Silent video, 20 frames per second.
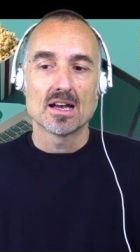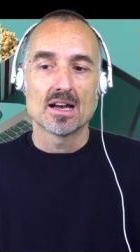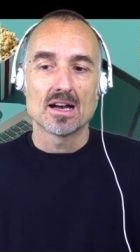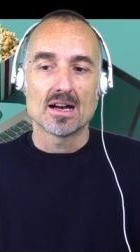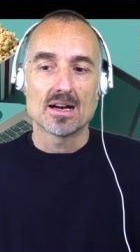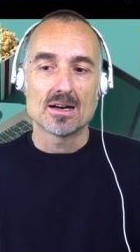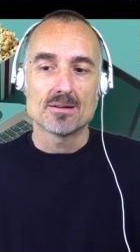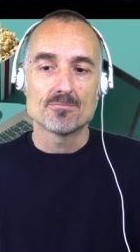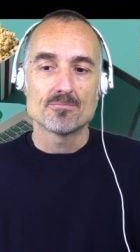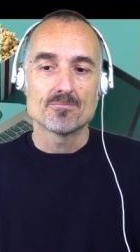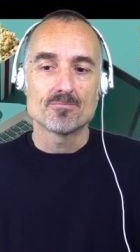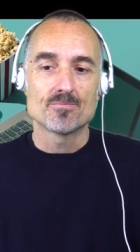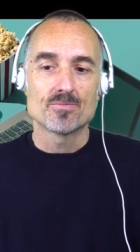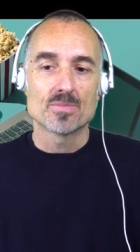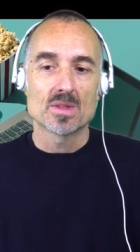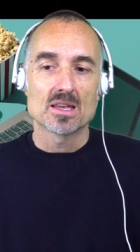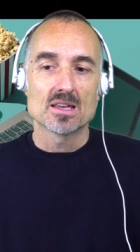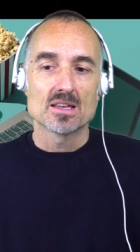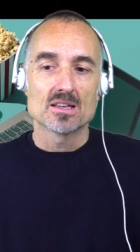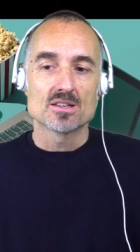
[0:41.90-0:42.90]
Um,
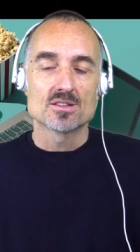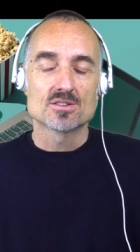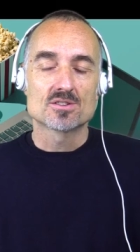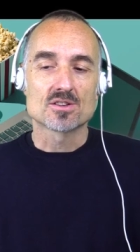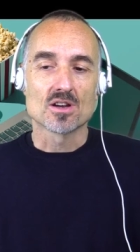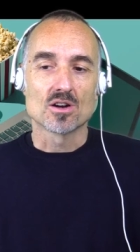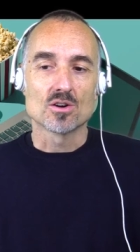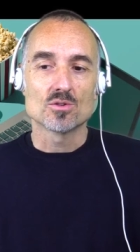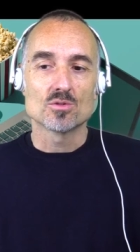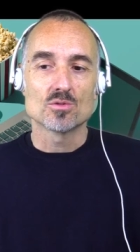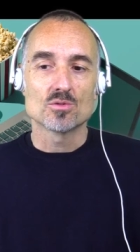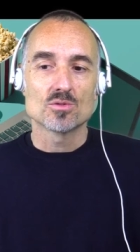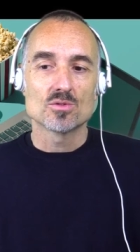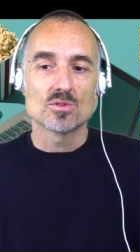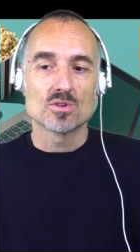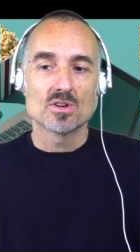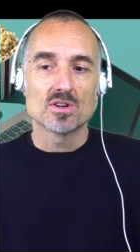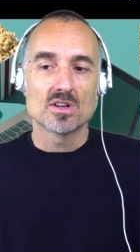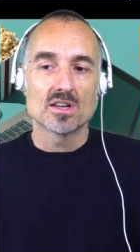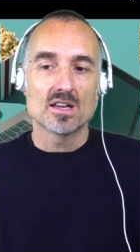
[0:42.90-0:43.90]
so
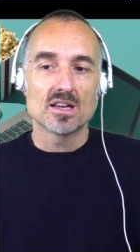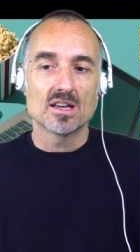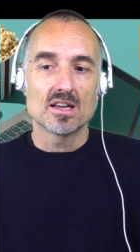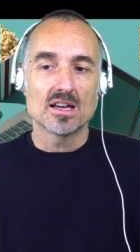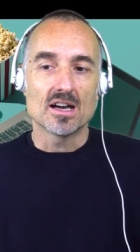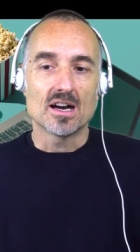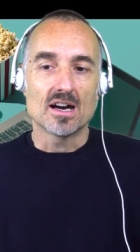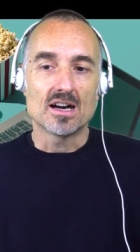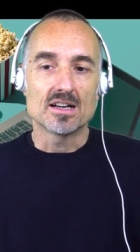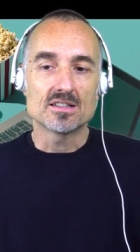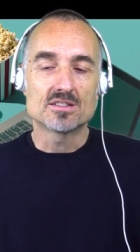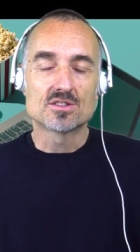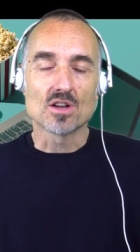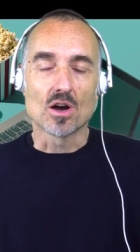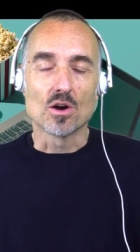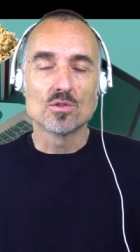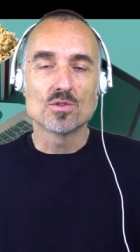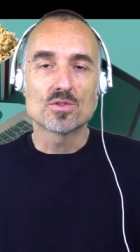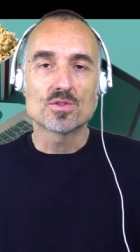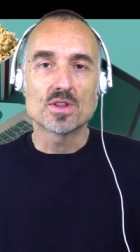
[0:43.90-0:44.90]
I
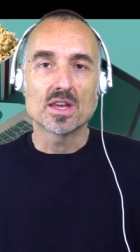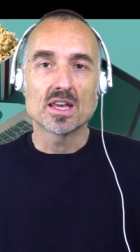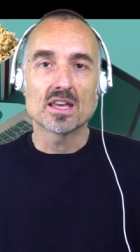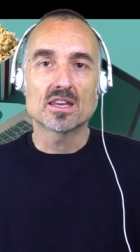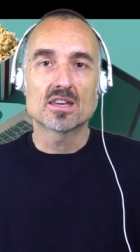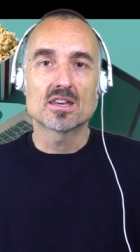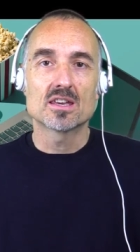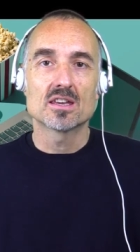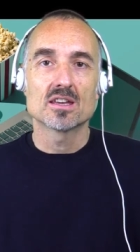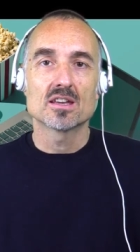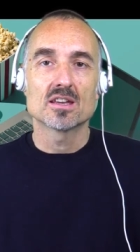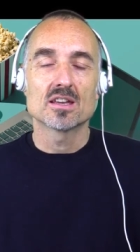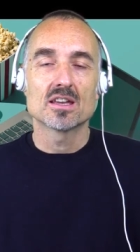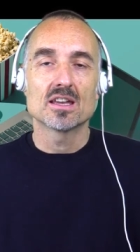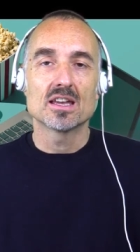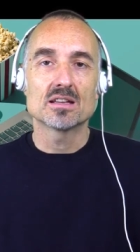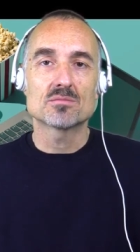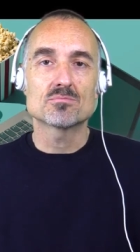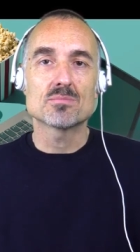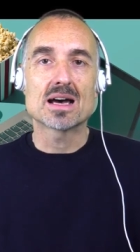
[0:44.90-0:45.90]
don't think
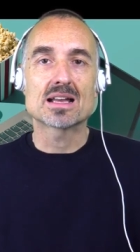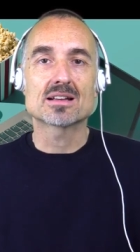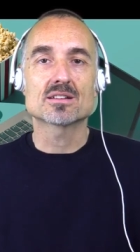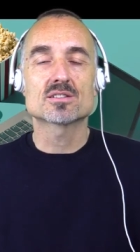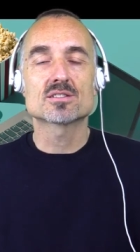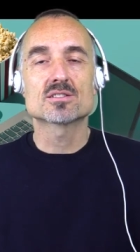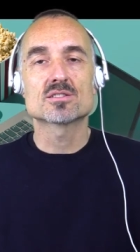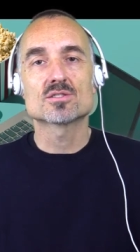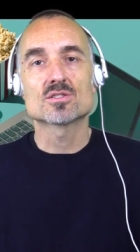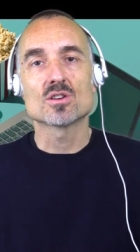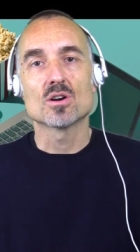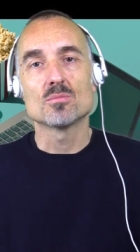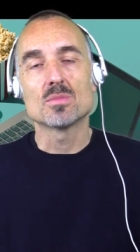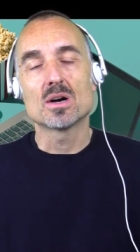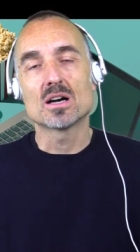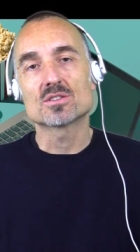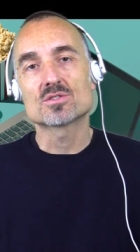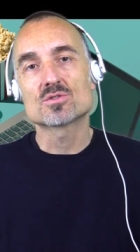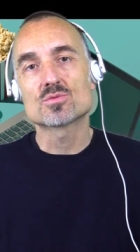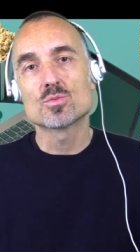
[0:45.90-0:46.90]
it matters so
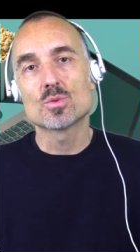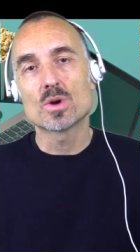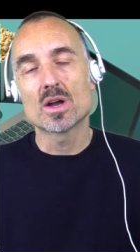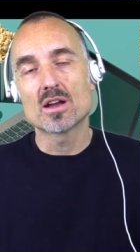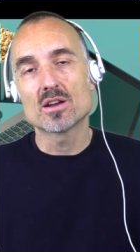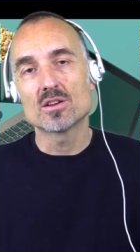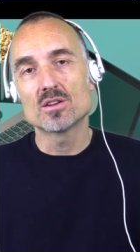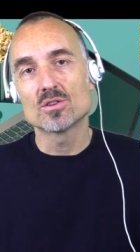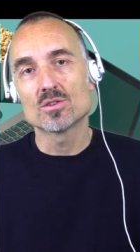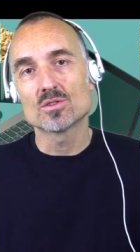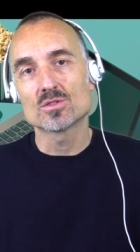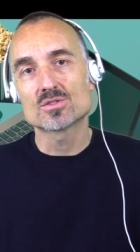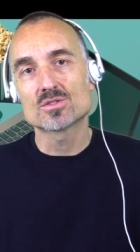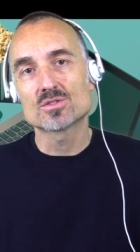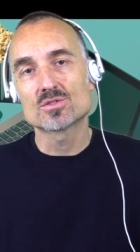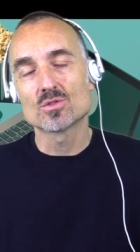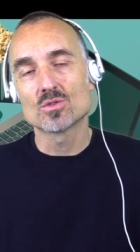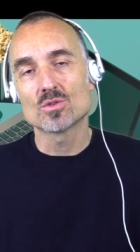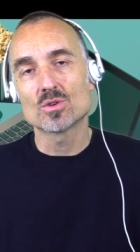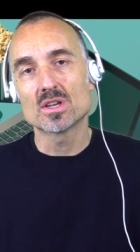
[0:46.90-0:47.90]
much where your
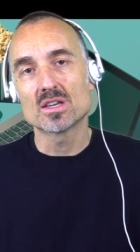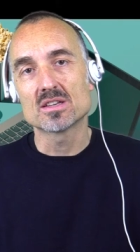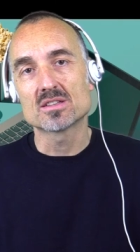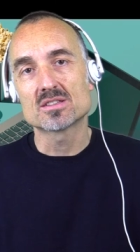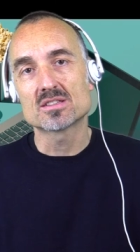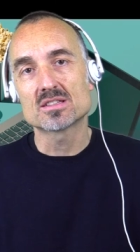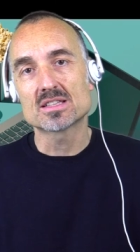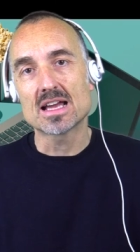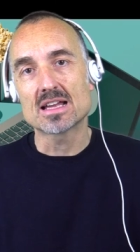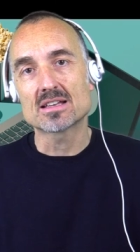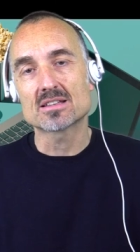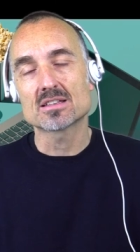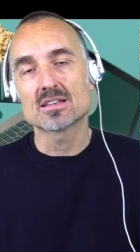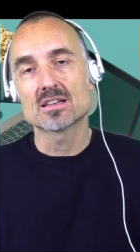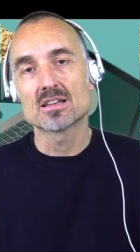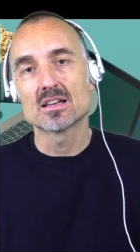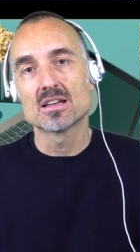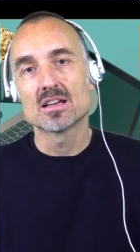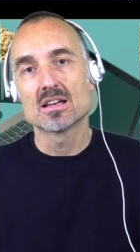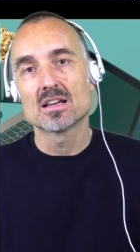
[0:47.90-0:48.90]
story is set,
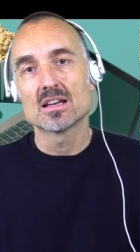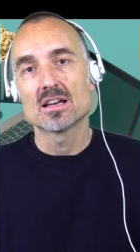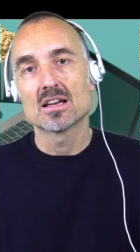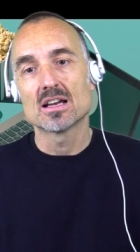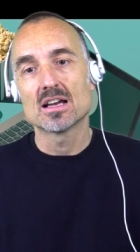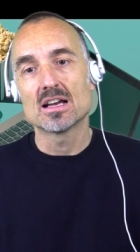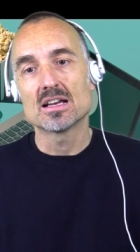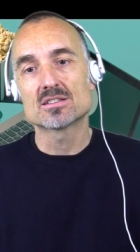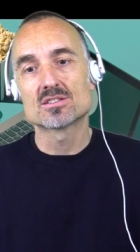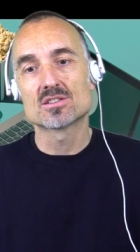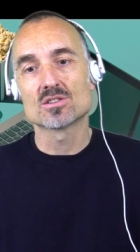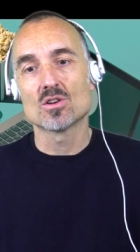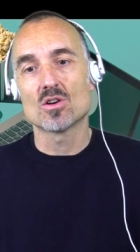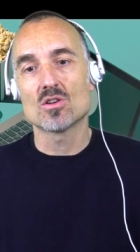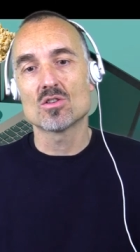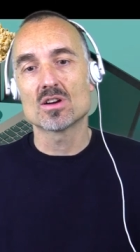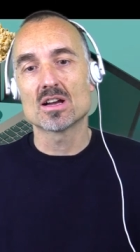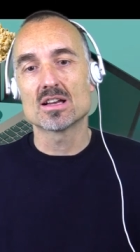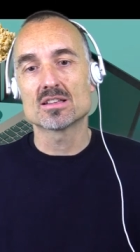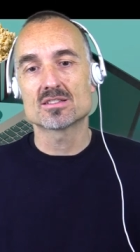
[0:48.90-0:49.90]
as
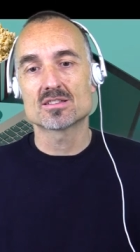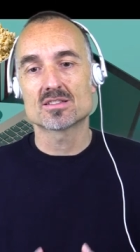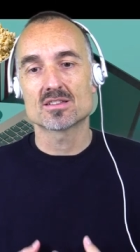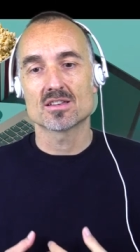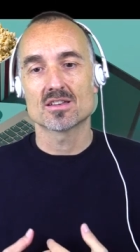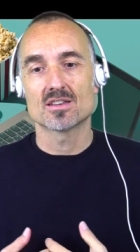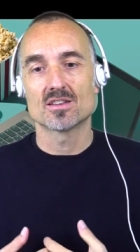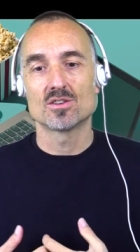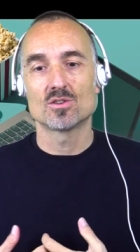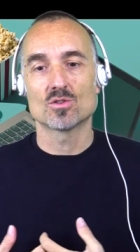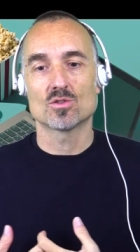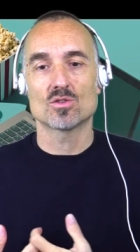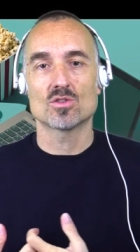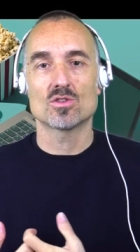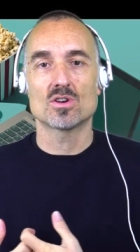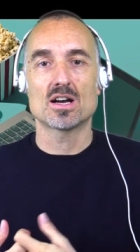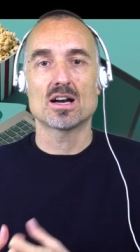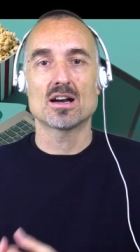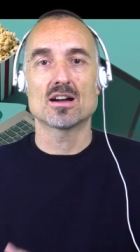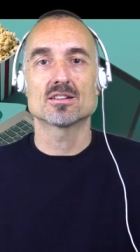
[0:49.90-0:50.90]
long as
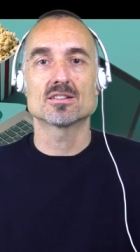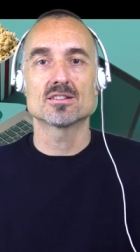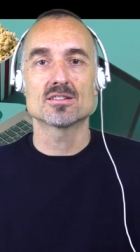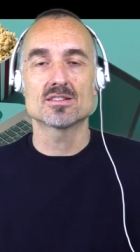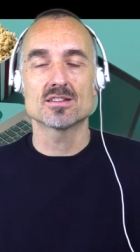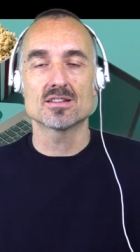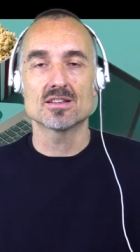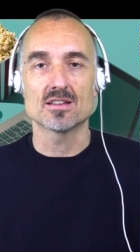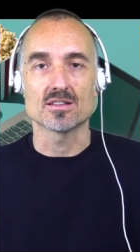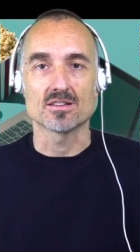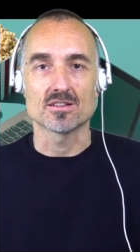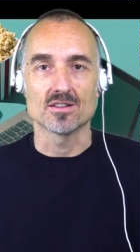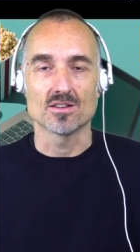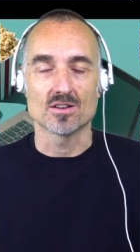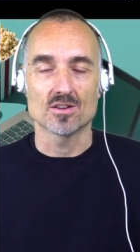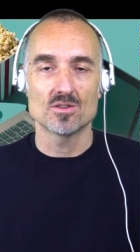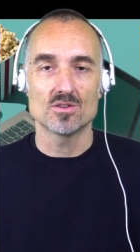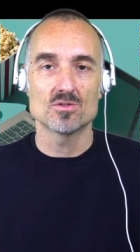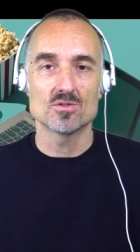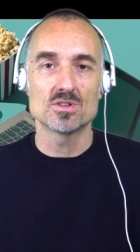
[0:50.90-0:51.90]
your heart is in it. You
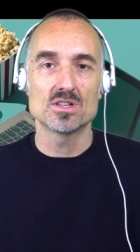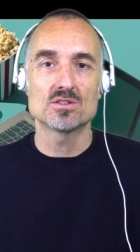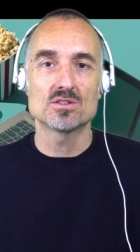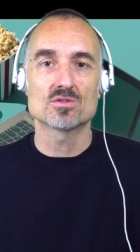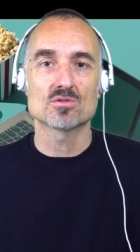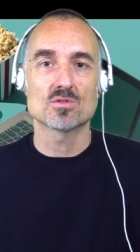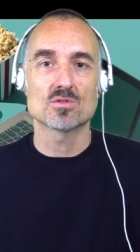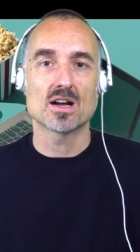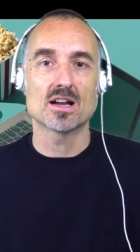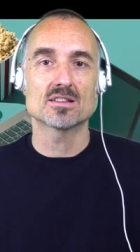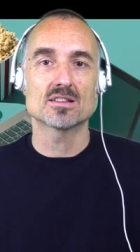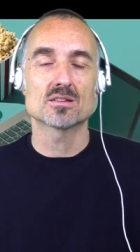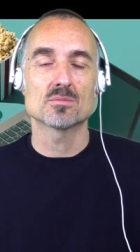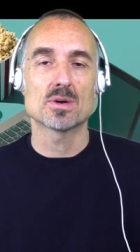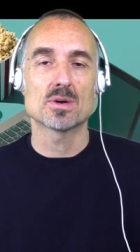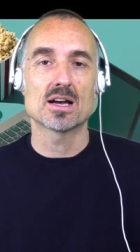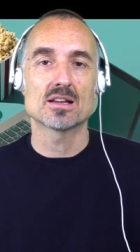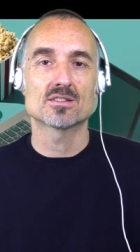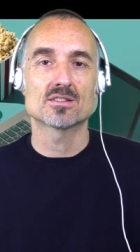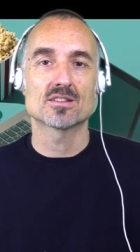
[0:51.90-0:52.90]
know, you need to write
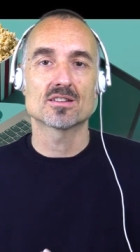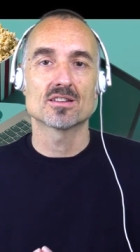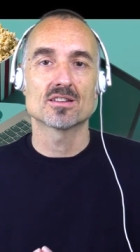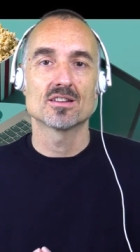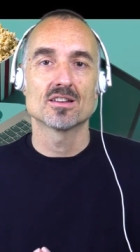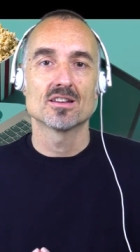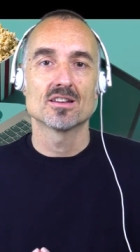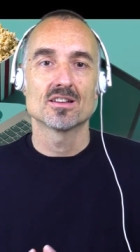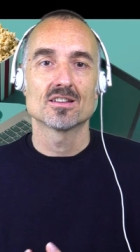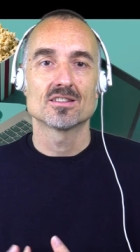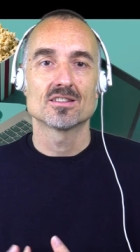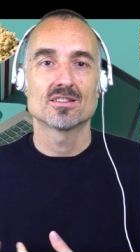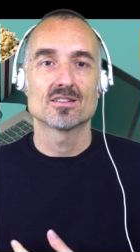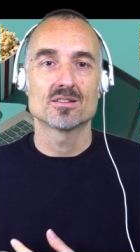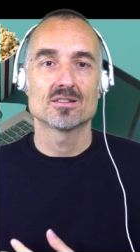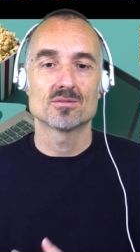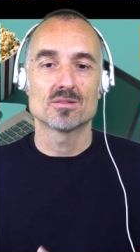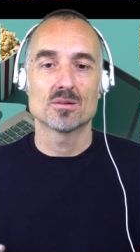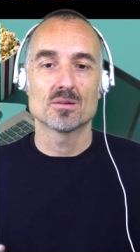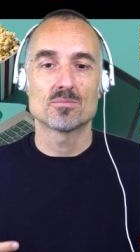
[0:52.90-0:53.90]
about the
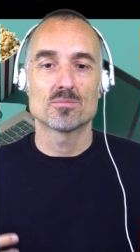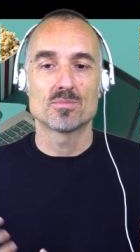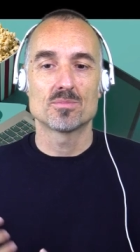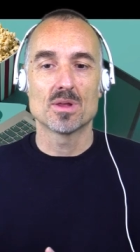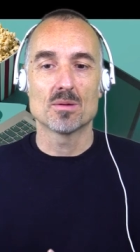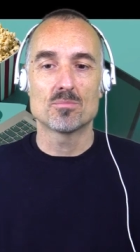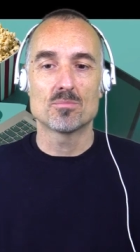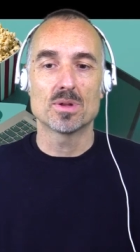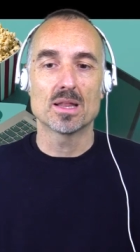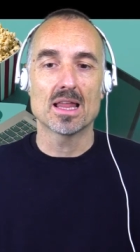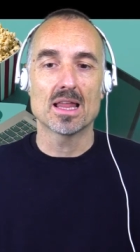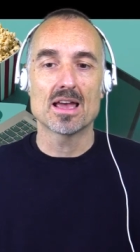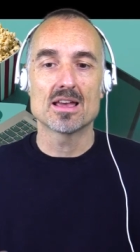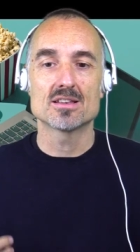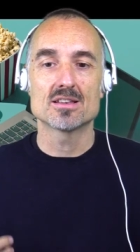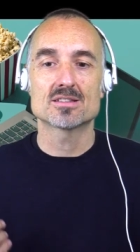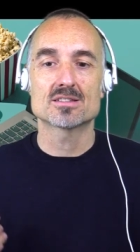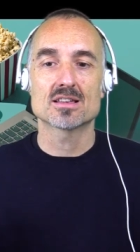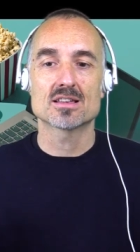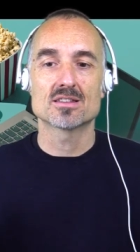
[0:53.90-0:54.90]
the, the, the
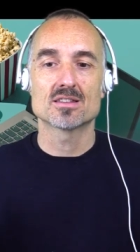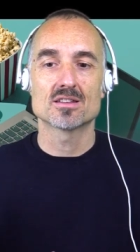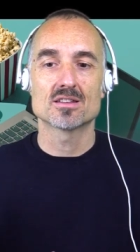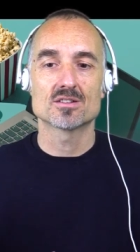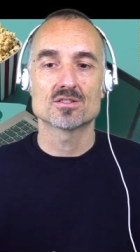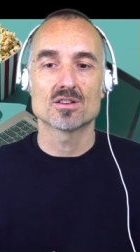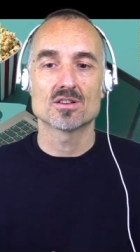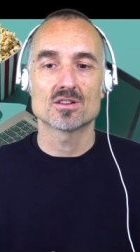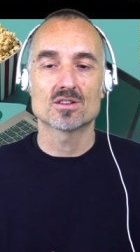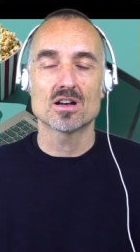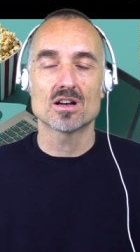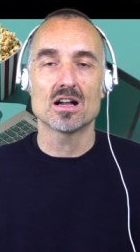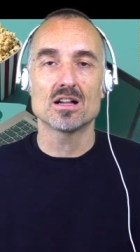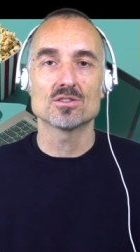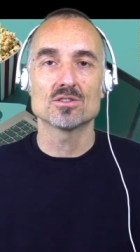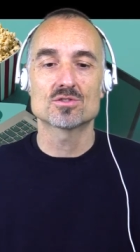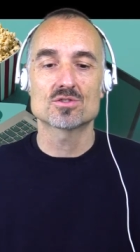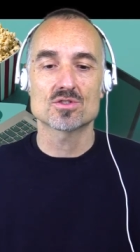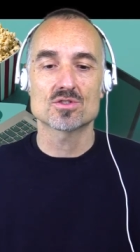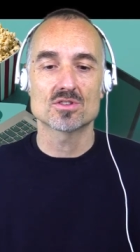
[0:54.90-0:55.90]
place and the
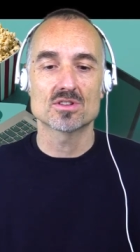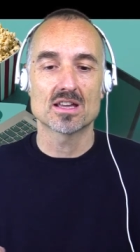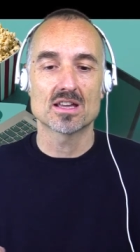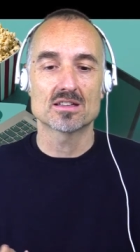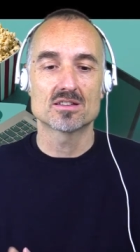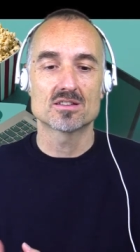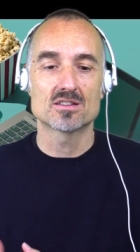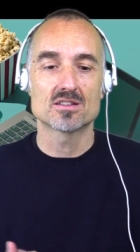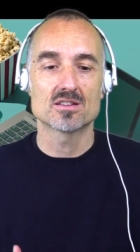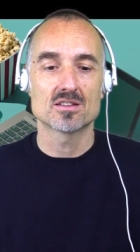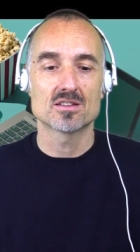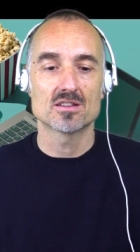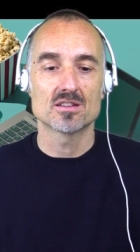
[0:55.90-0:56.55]
culture that